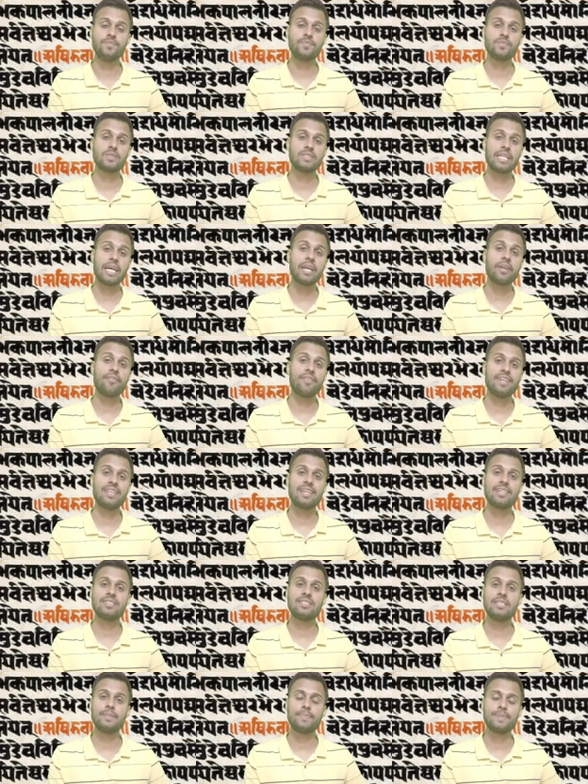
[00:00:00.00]

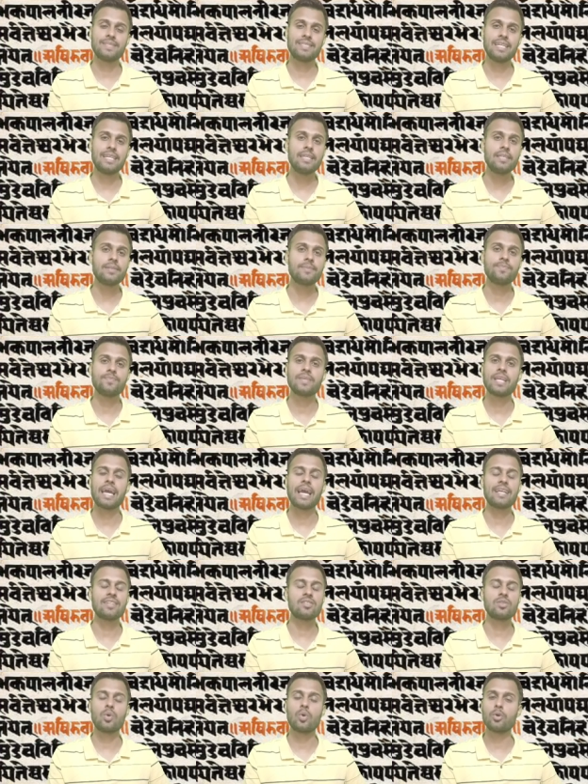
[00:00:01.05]
Vedas represent
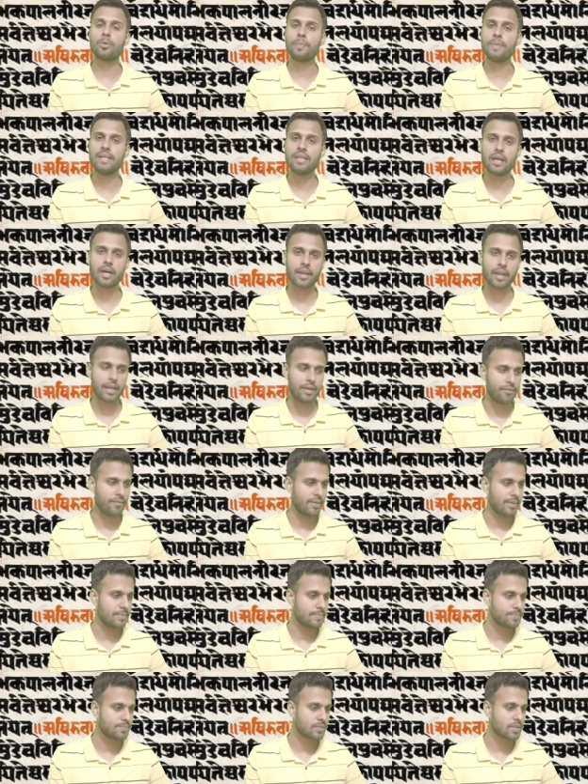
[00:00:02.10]
has not been arrived.
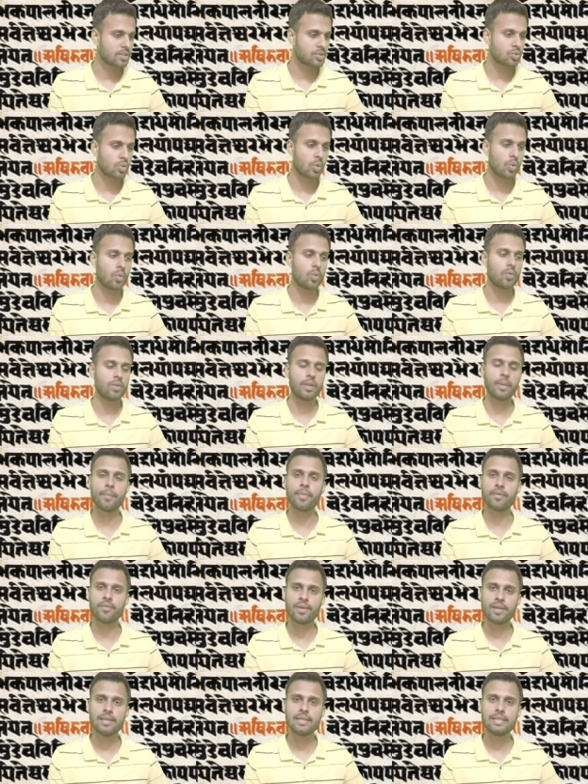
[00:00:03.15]
So,
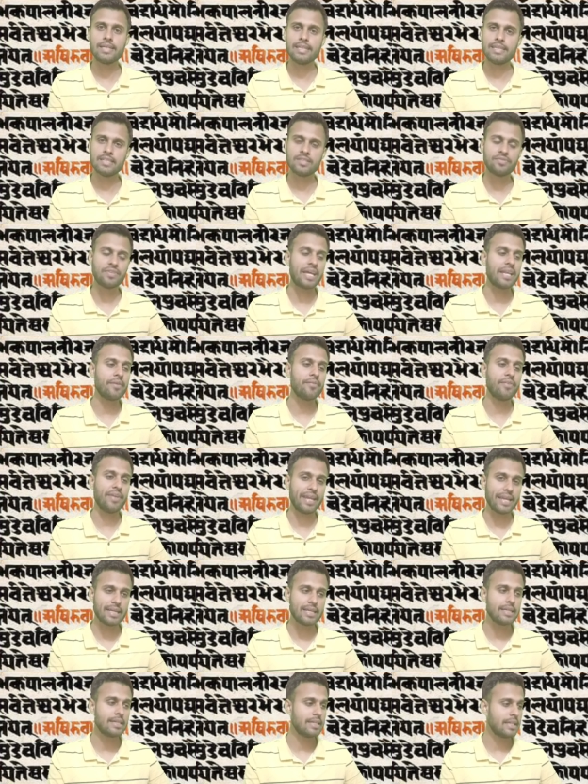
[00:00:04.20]
number one, it is very
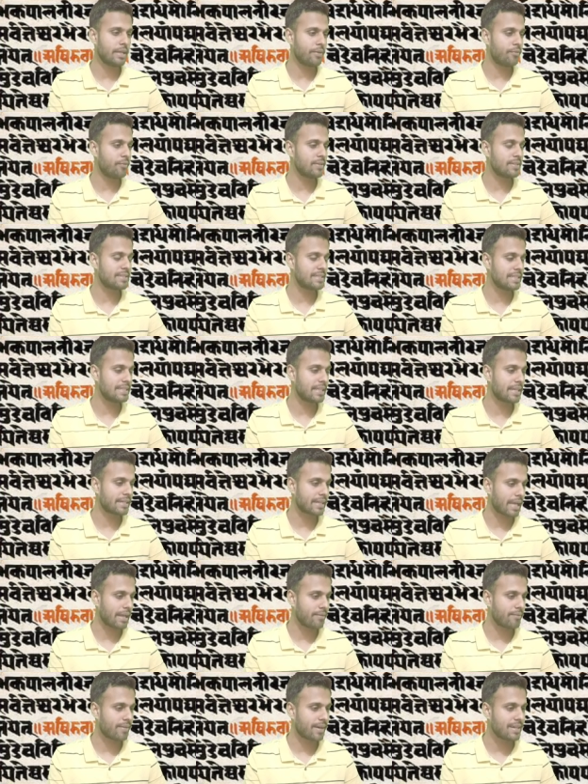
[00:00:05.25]
vague if you see the
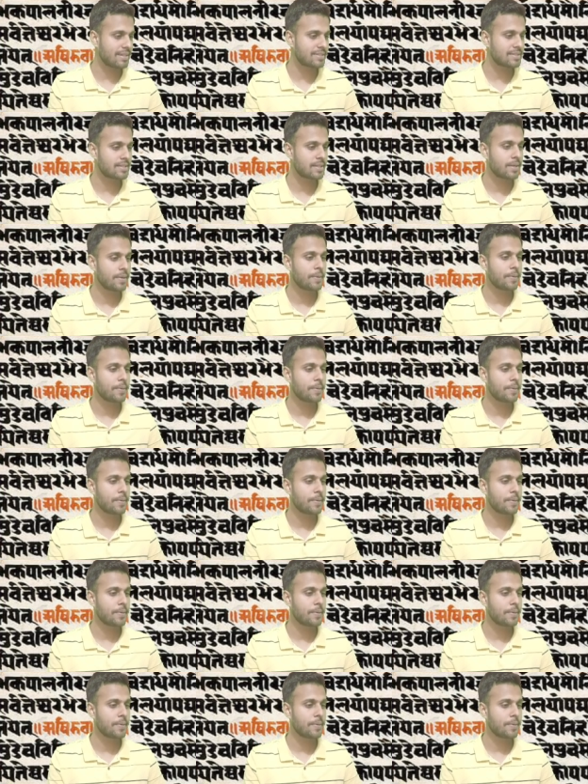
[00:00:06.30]
time wise.